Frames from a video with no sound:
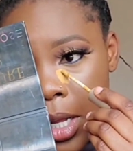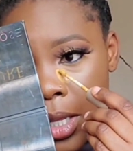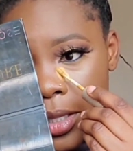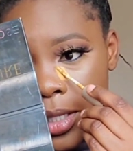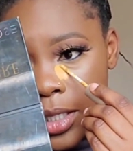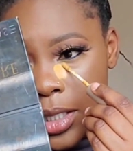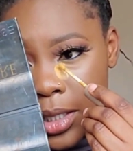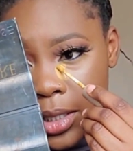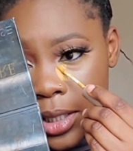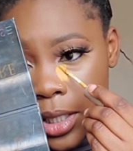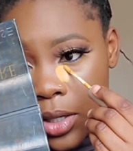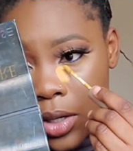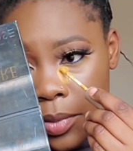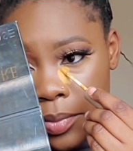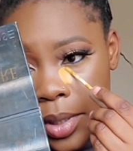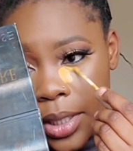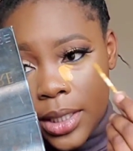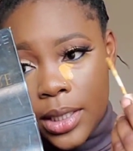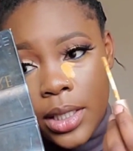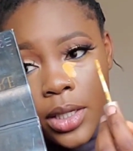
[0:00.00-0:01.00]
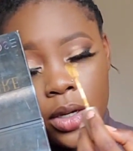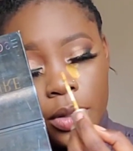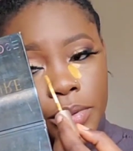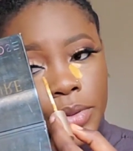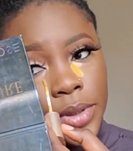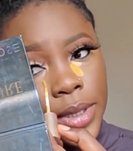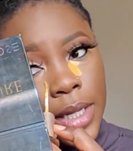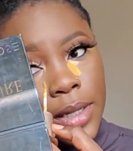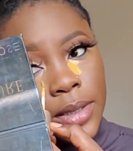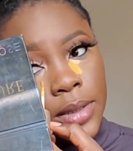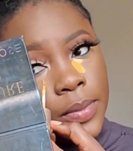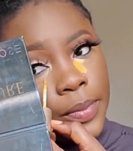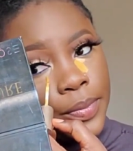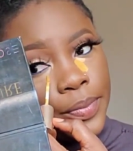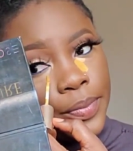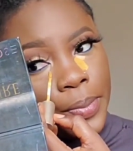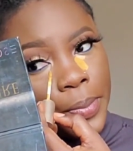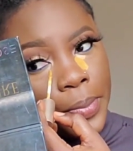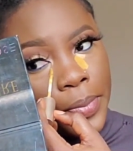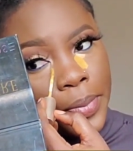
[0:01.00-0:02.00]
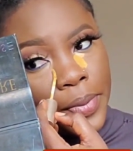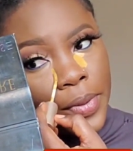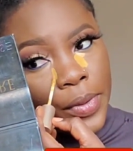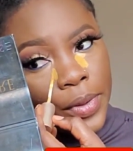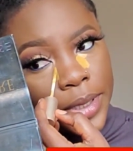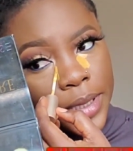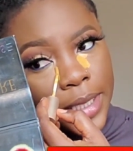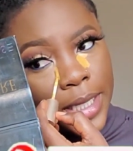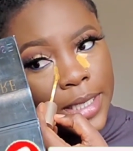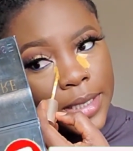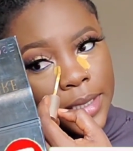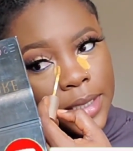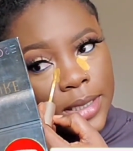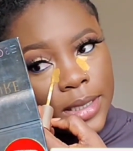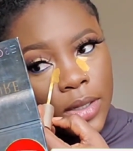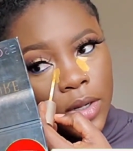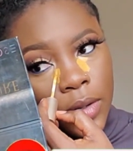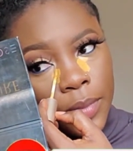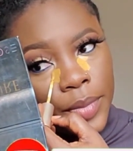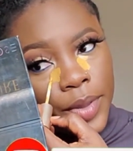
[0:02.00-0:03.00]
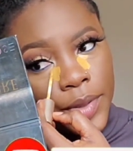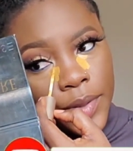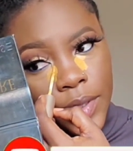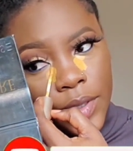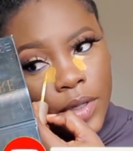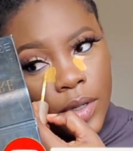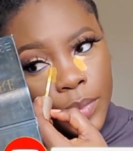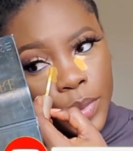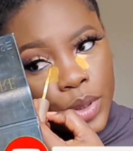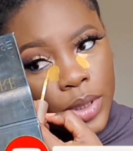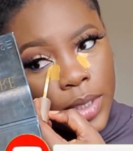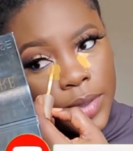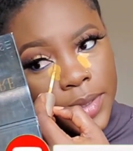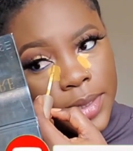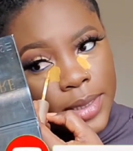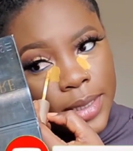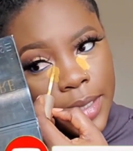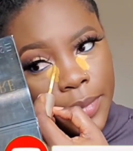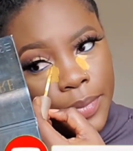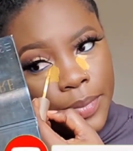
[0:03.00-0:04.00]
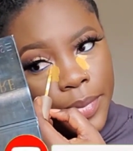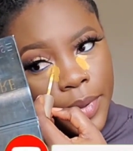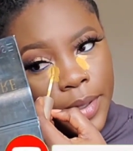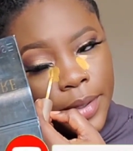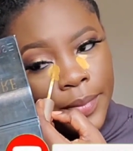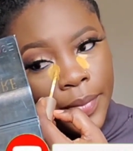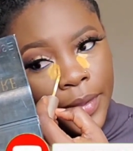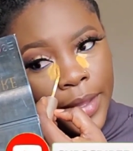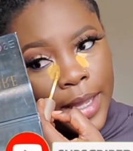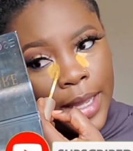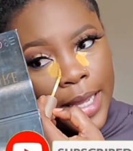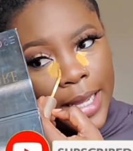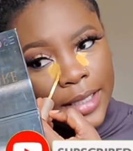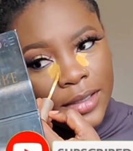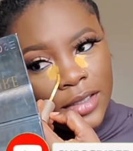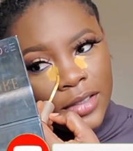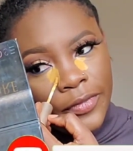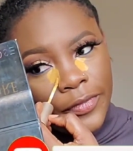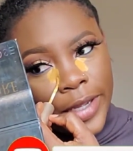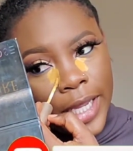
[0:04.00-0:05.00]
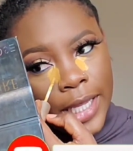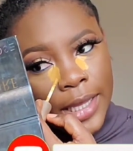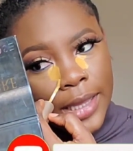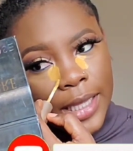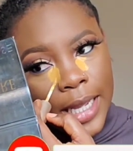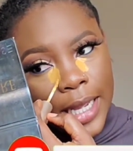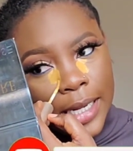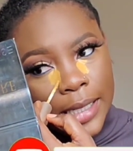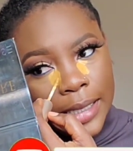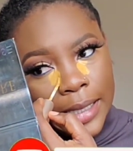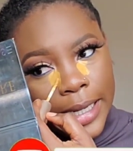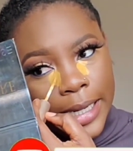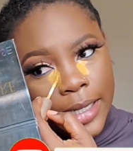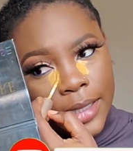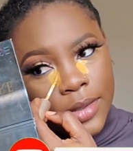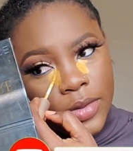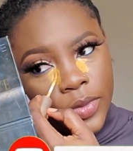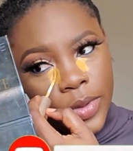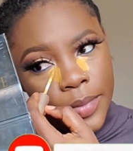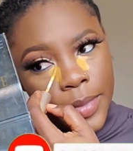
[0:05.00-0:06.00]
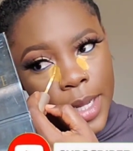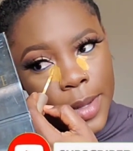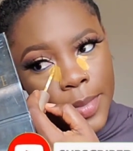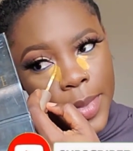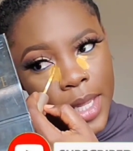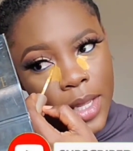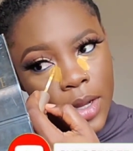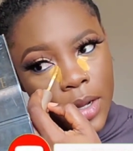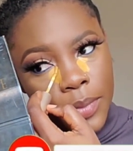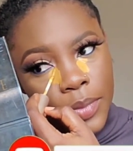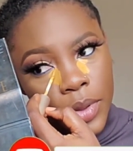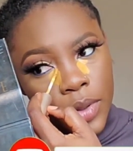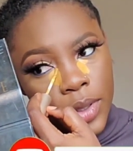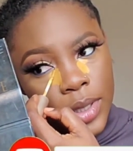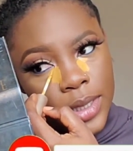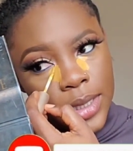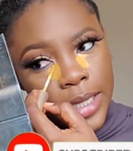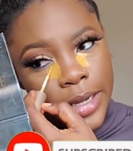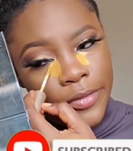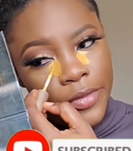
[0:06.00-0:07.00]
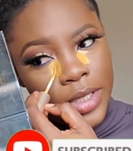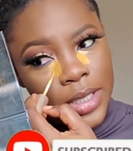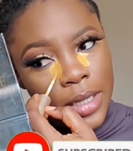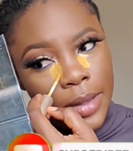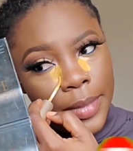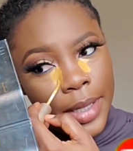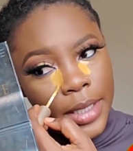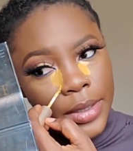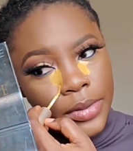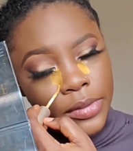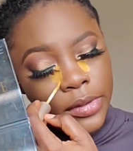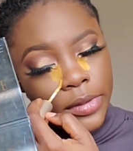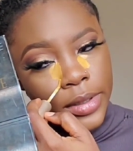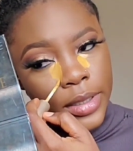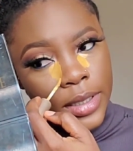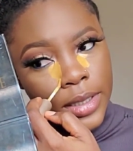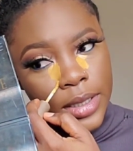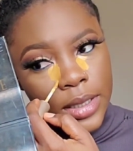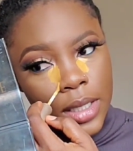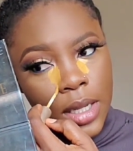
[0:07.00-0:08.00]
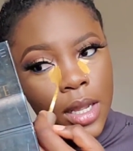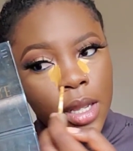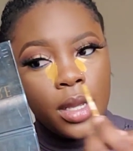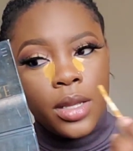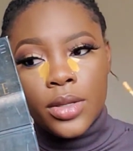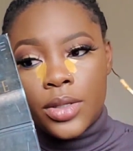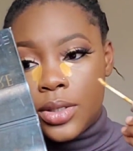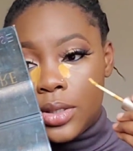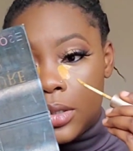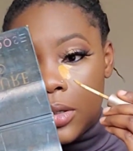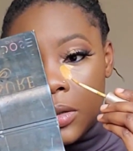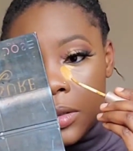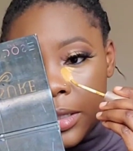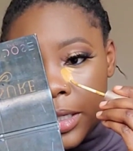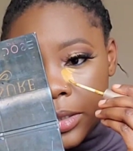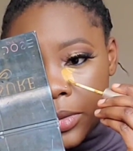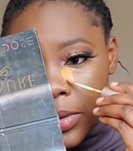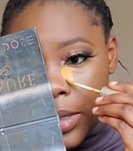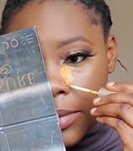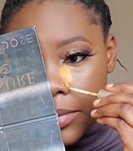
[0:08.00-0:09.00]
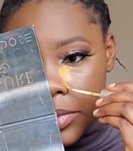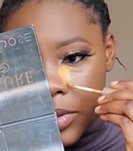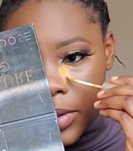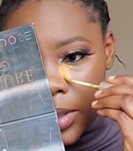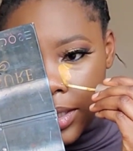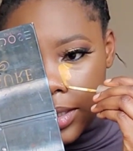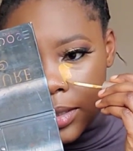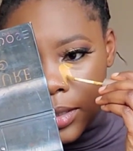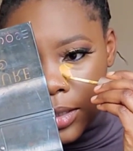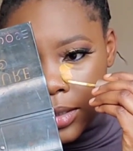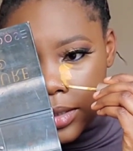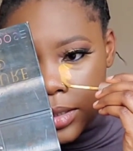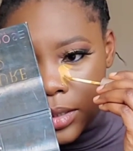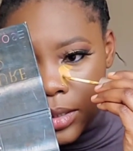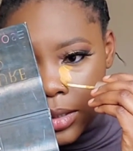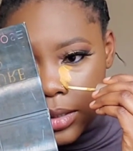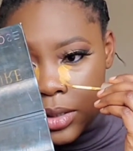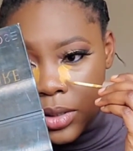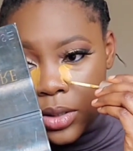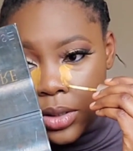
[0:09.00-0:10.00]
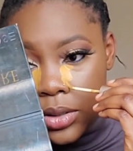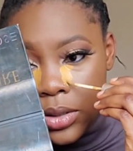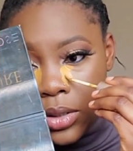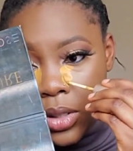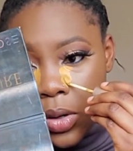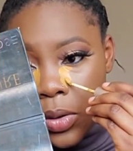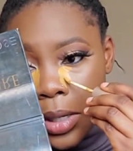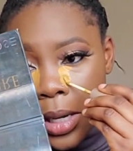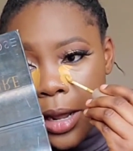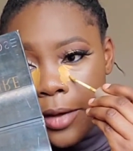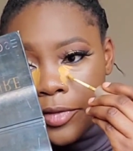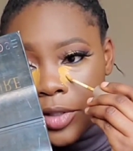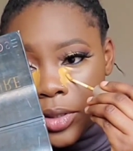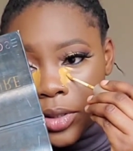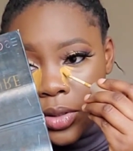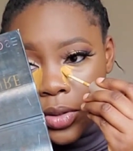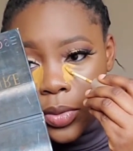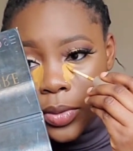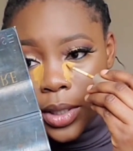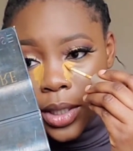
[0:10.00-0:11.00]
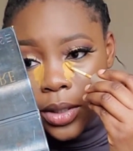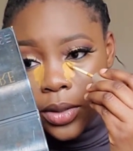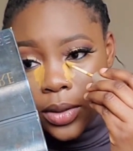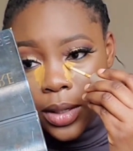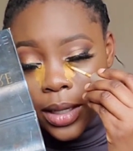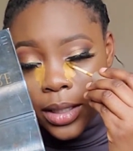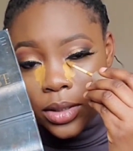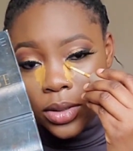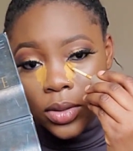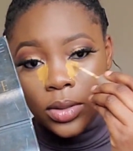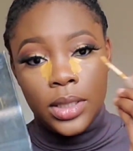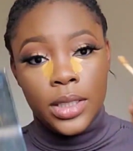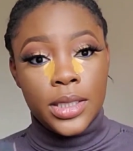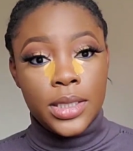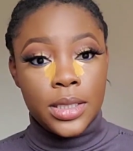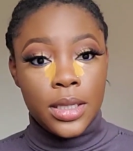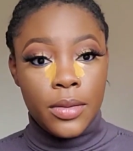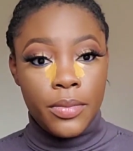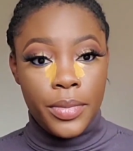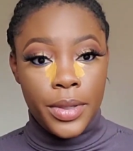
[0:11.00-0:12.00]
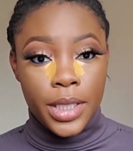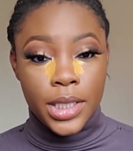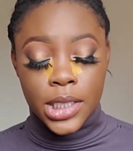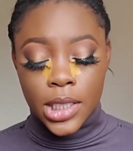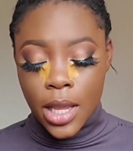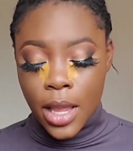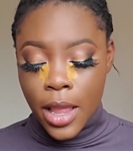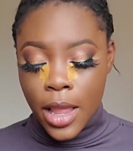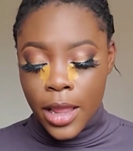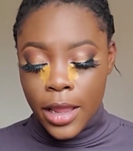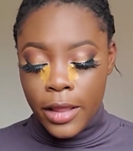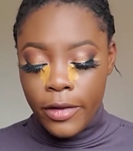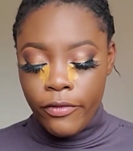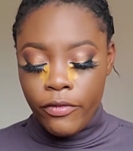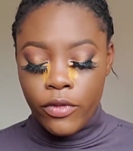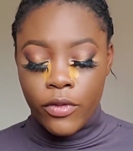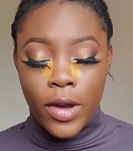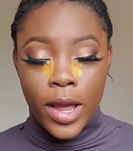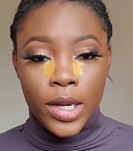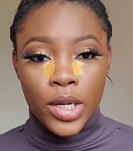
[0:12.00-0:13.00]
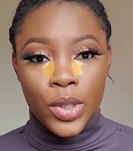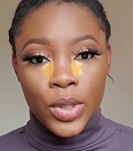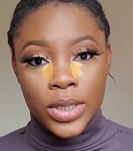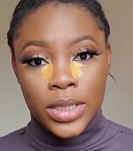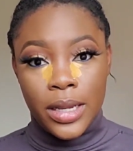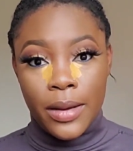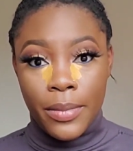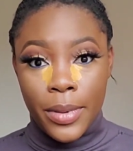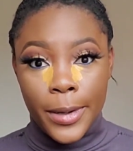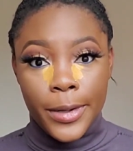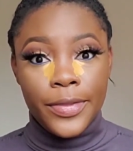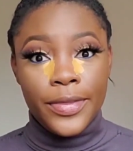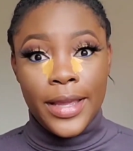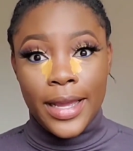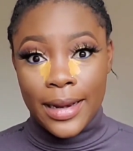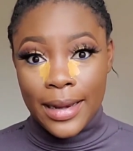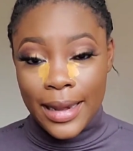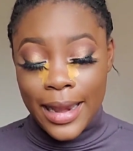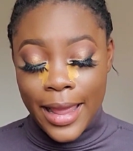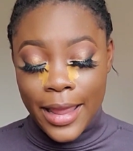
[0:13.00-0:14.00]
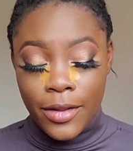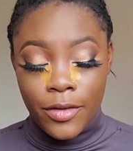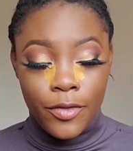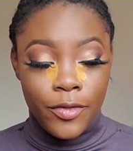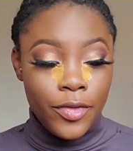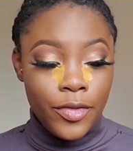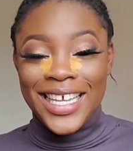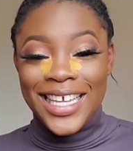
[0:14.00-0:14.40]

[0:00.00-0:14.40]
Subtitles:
This is a completely optional process, is a completely optional step, but I just find that I like the way my makeup looks every time I do this, so that's why I'm doing this. You don't have to do it, you can totally skip it if you are not about that life.